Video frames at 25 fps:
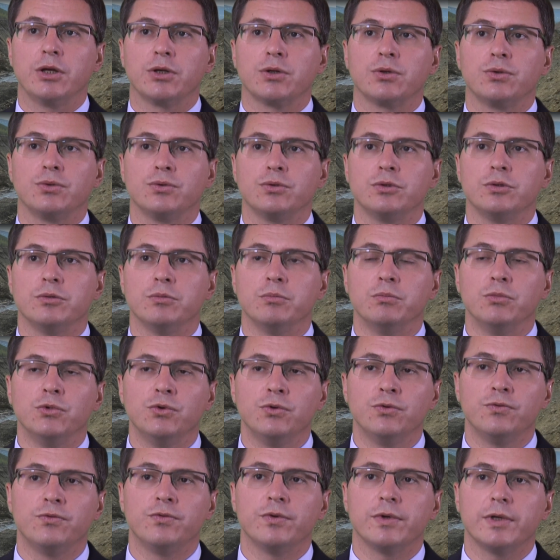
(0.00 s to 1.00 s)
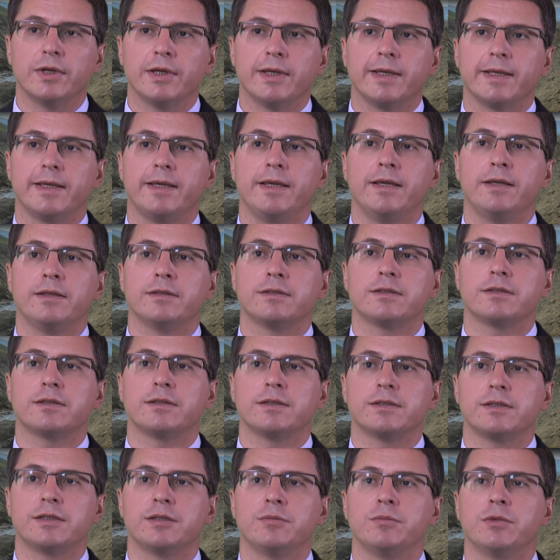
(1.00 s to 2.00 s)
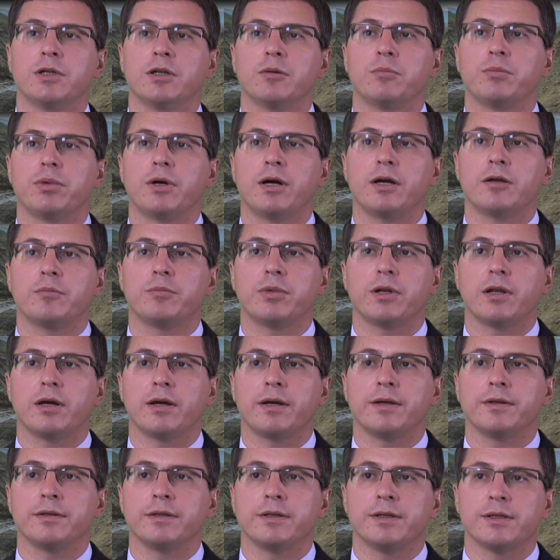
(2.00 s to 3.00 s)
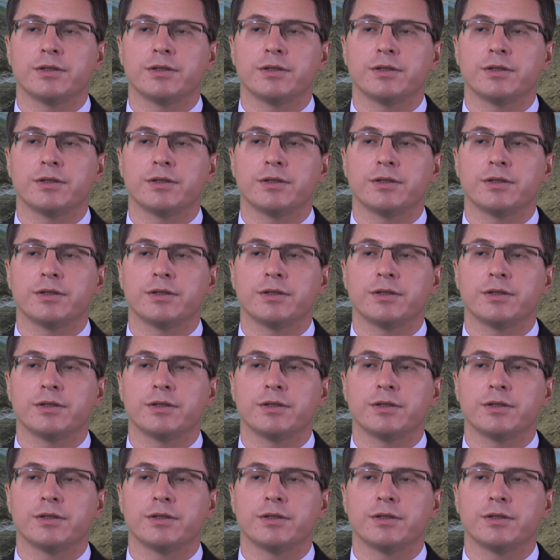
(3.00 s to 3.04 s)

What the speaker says: could move against a similar pipeline